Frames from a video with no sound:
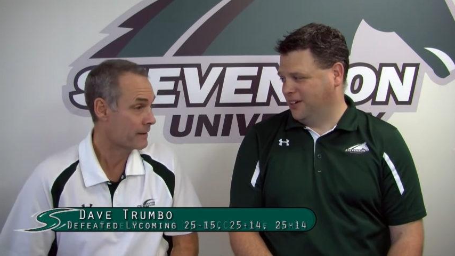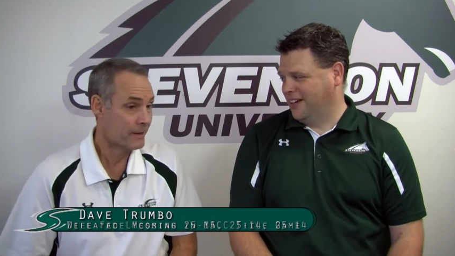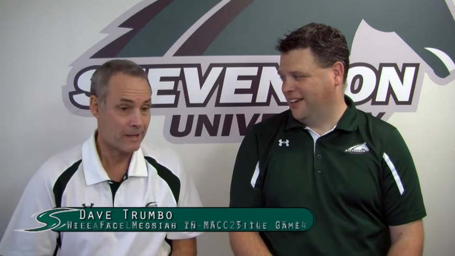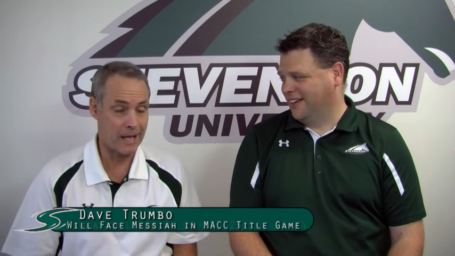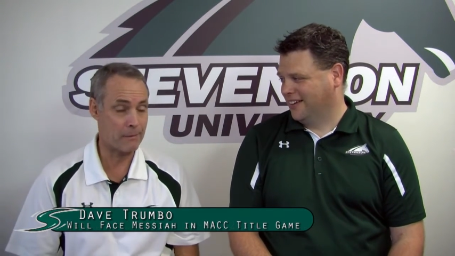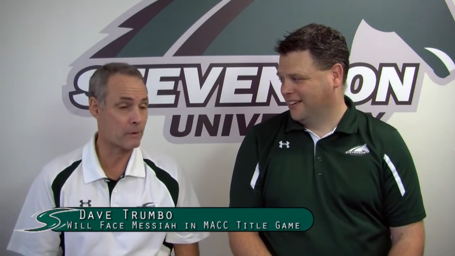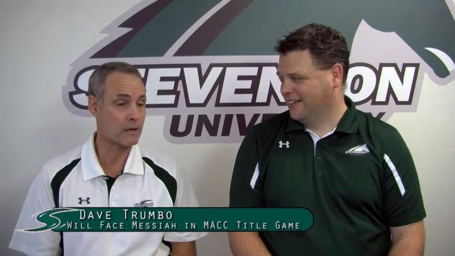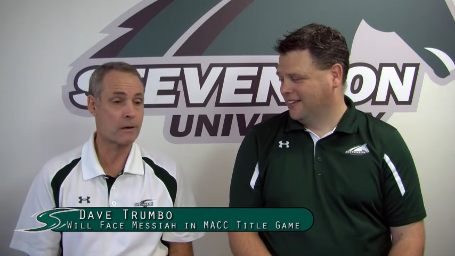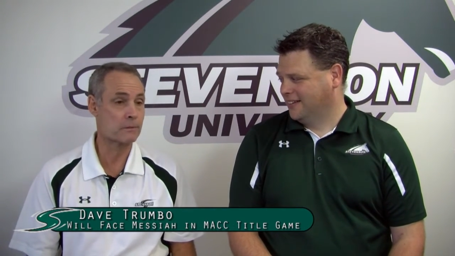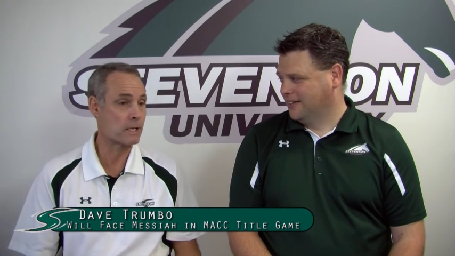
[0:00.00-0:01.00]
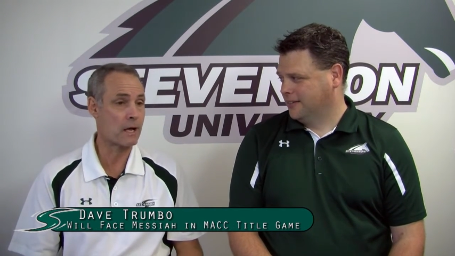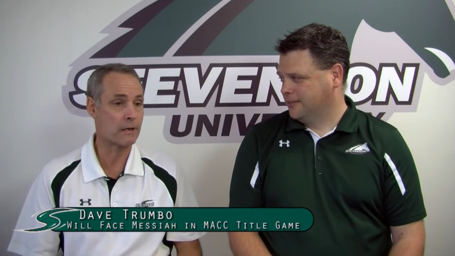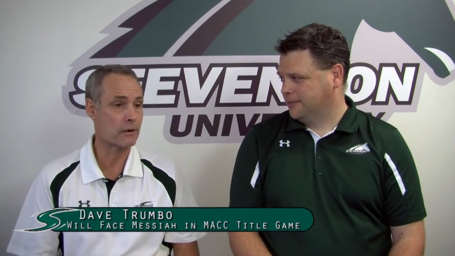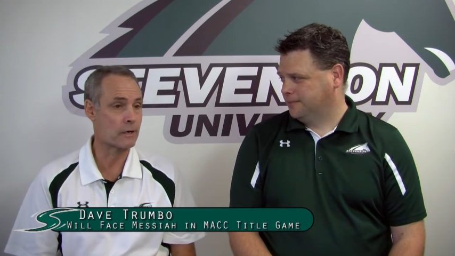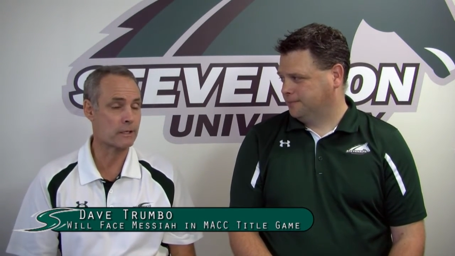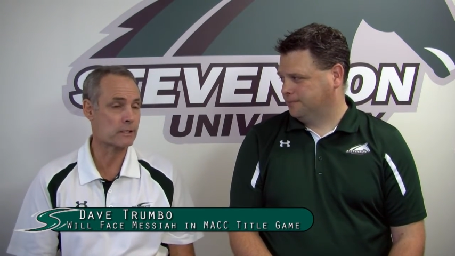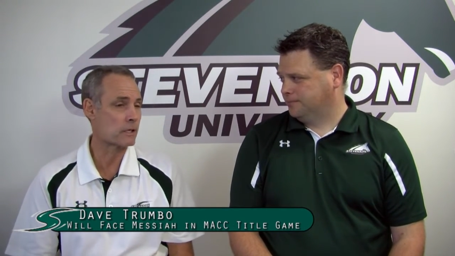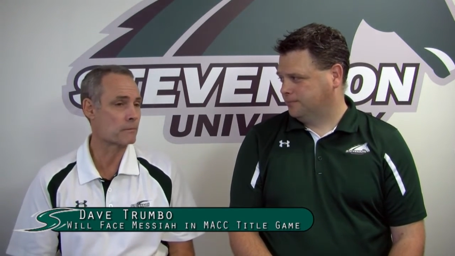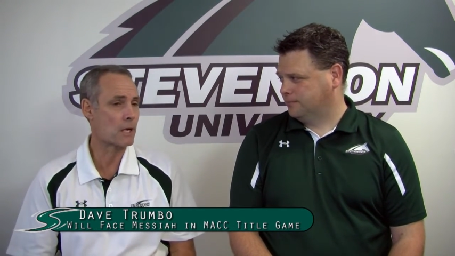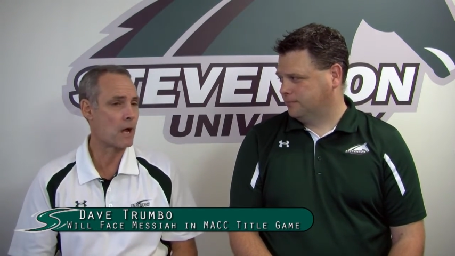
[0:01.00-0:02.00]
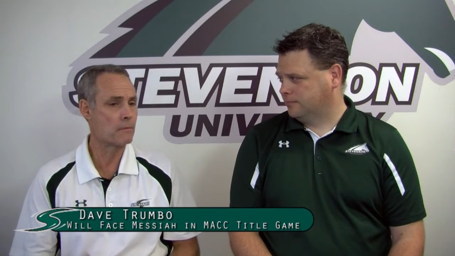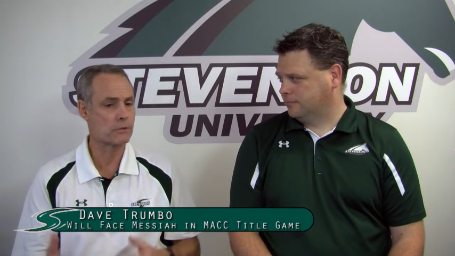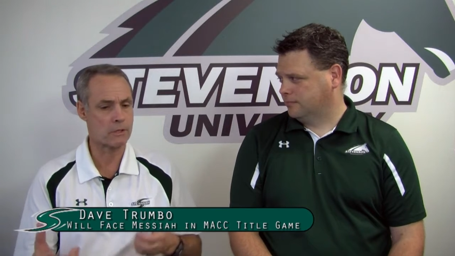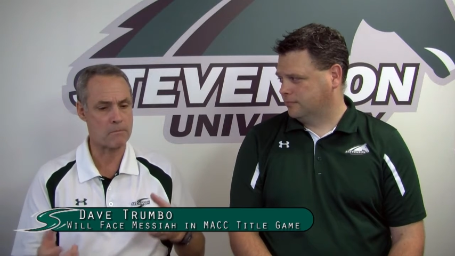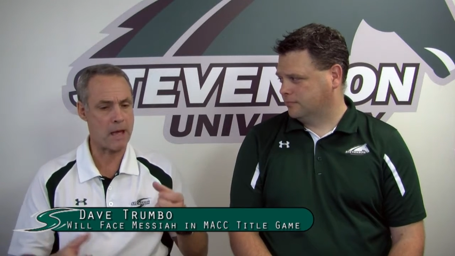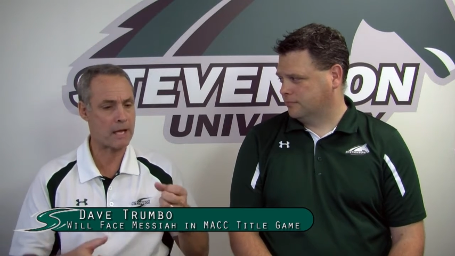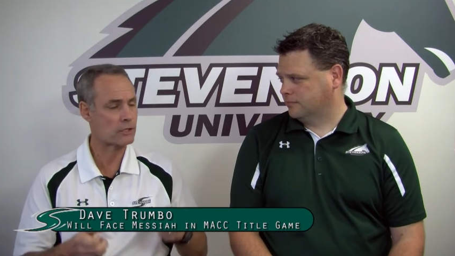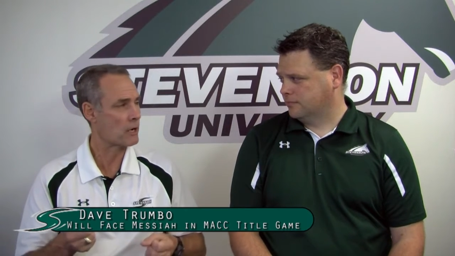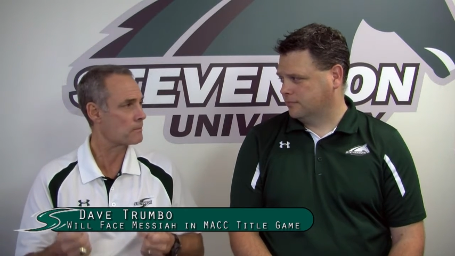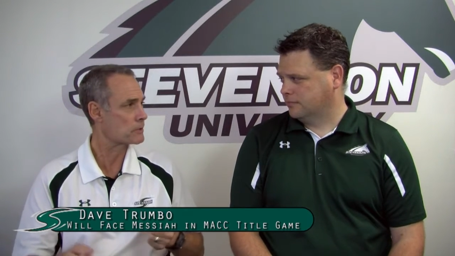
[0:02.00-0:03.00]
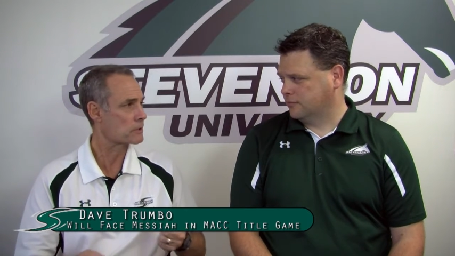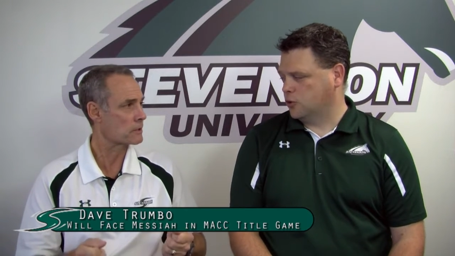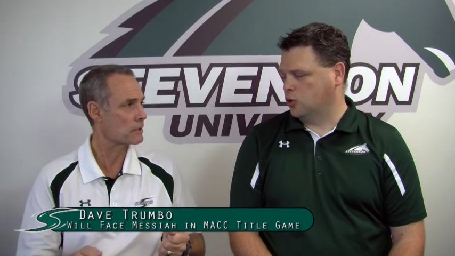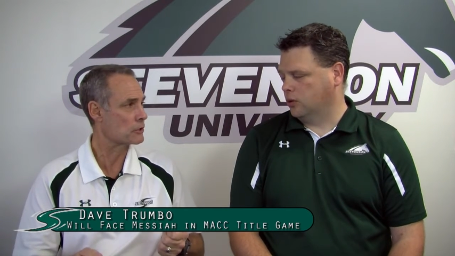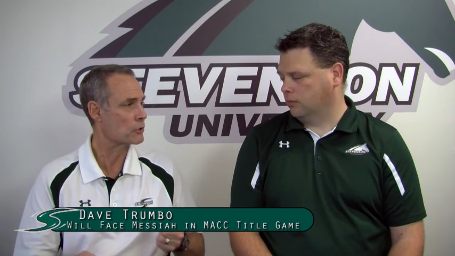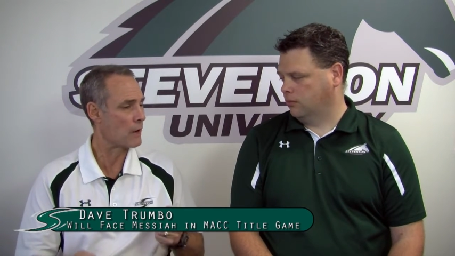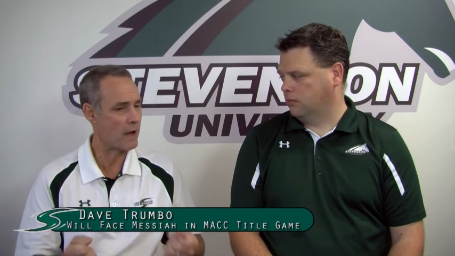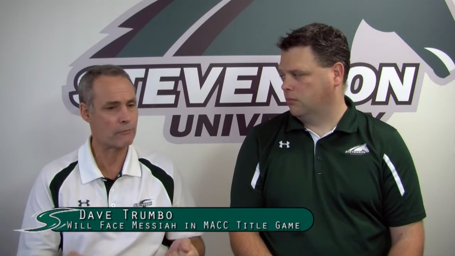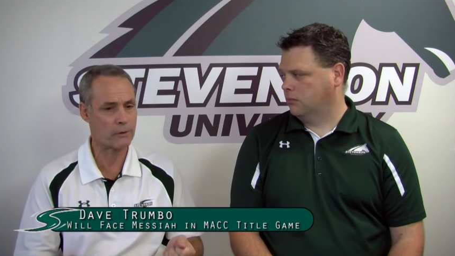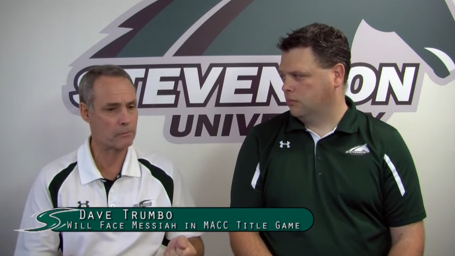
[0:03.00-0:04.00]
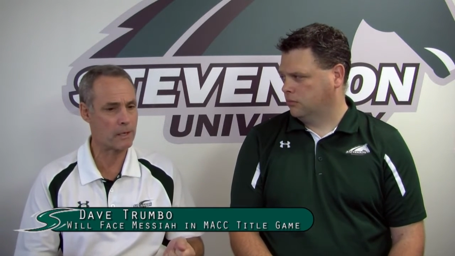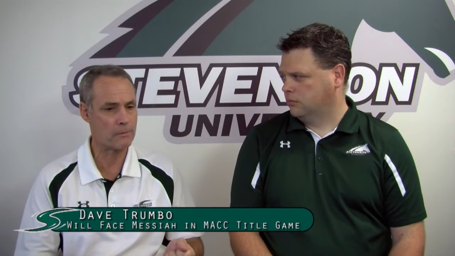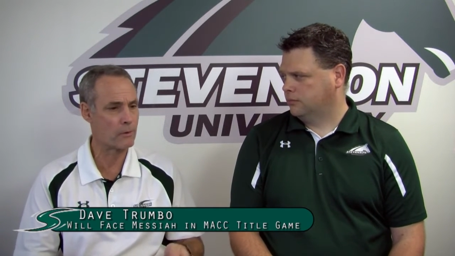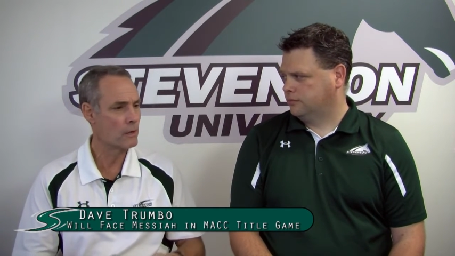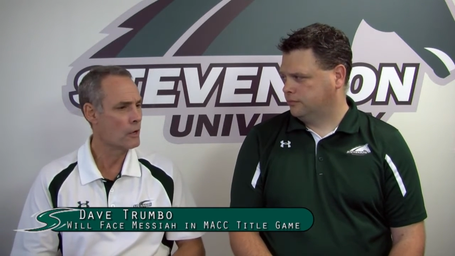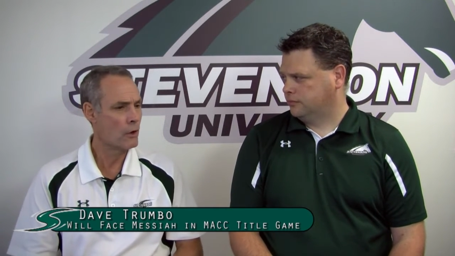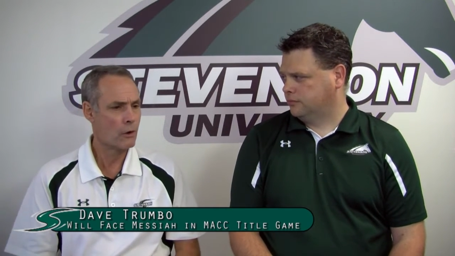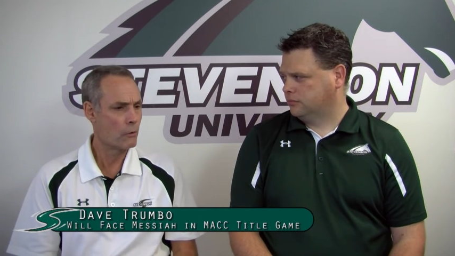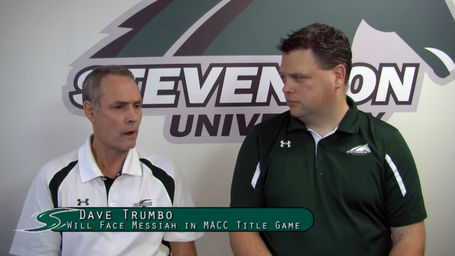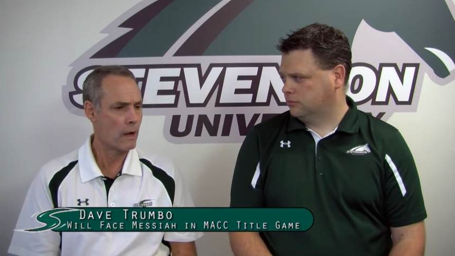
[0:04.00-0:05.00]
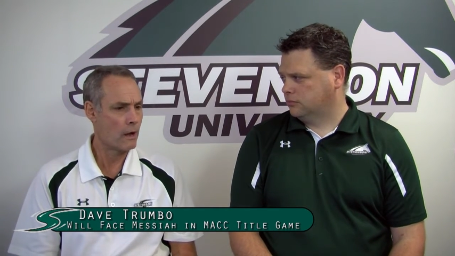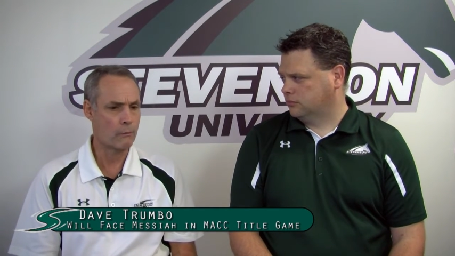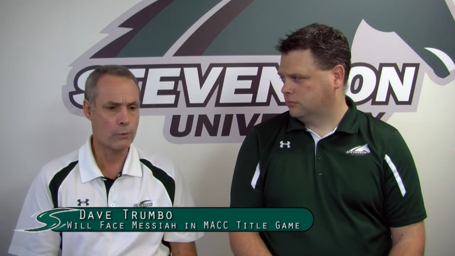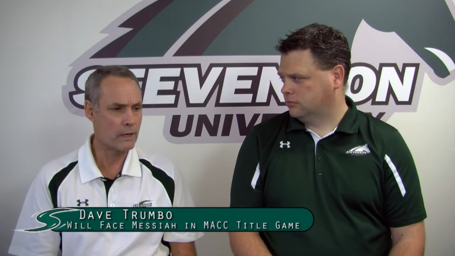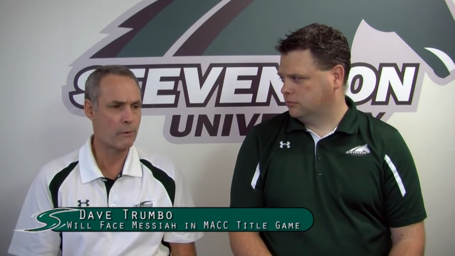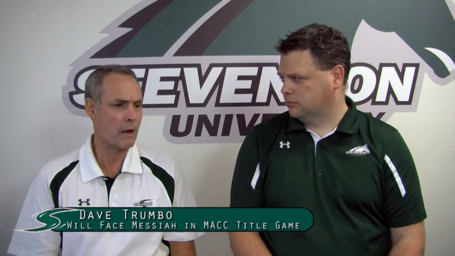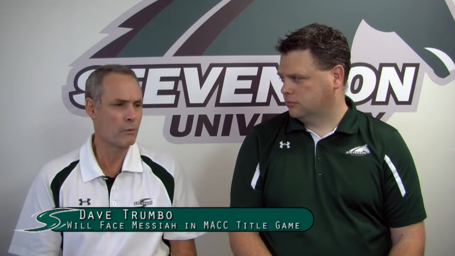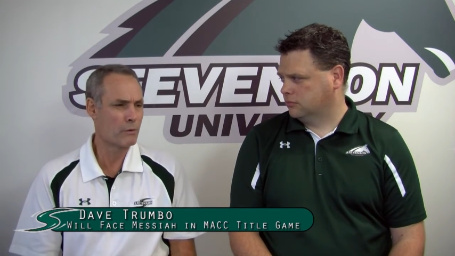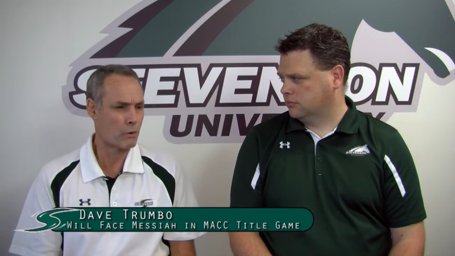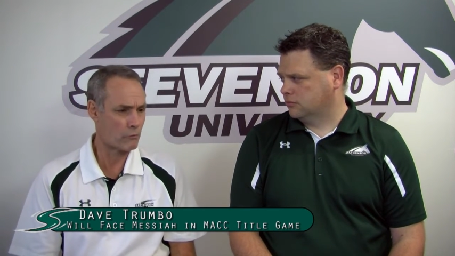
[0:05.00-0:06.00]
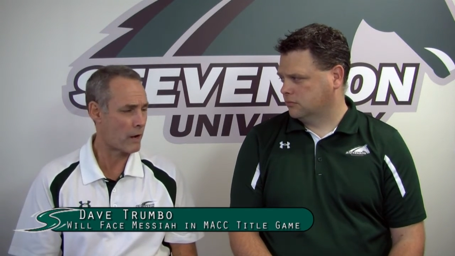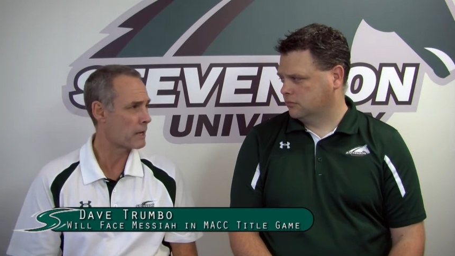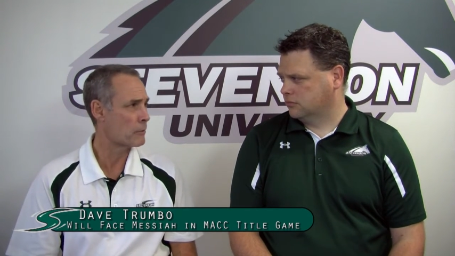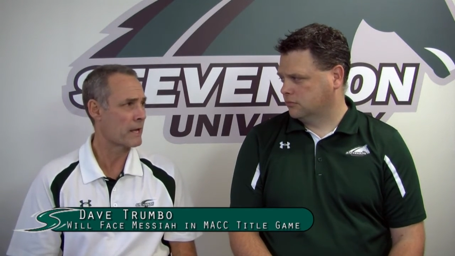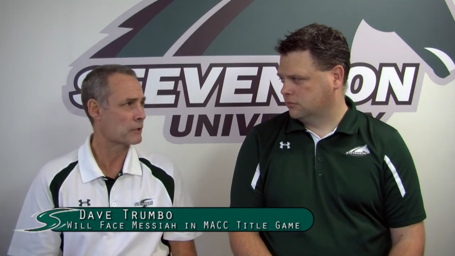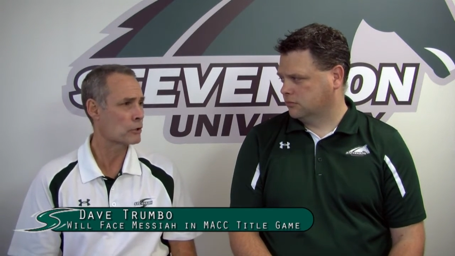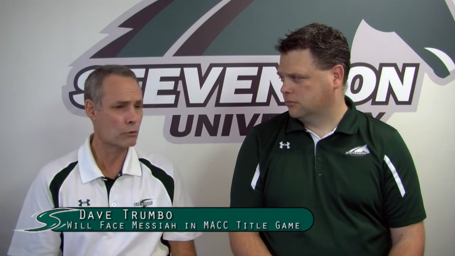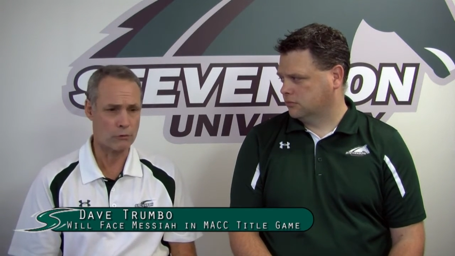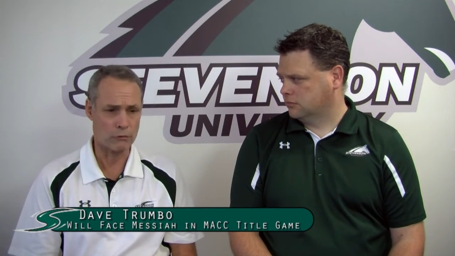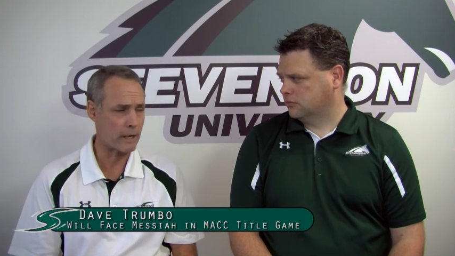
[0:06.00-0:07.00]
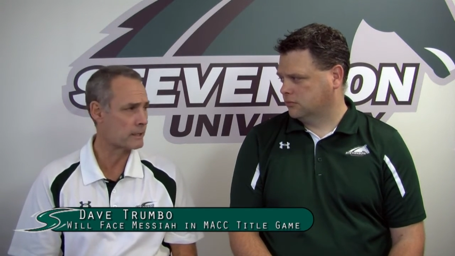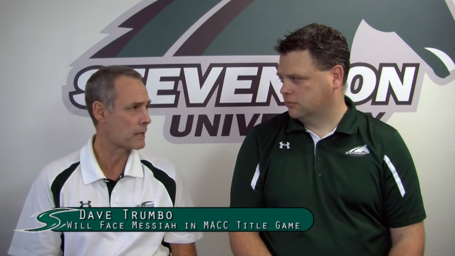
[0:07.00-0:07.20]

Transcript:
Speaker 1: right. and but comes down here, and sometimes the matchups sure. that you have with people, we and we were ready. We had two great